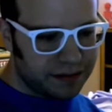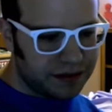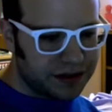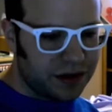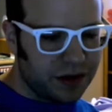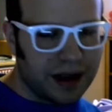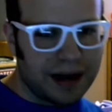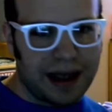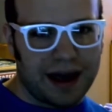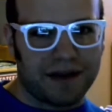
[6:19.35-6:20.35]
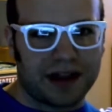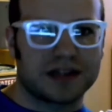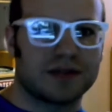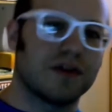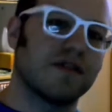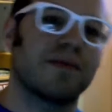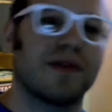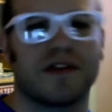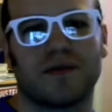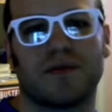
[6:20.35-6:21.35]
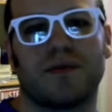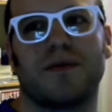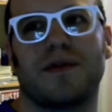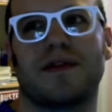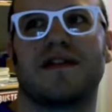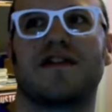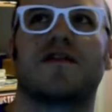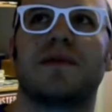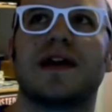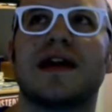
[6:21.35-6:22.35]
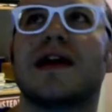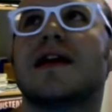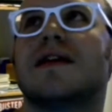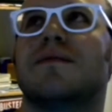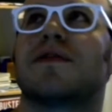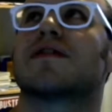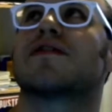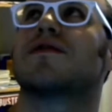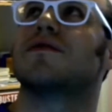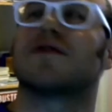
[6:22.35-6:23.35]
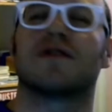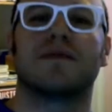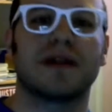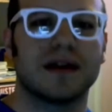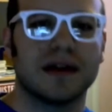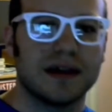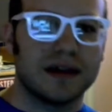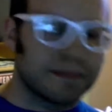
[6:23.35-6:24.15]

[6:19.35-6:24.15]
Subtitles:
so you can have like a sword of +1 speed, +2 durability,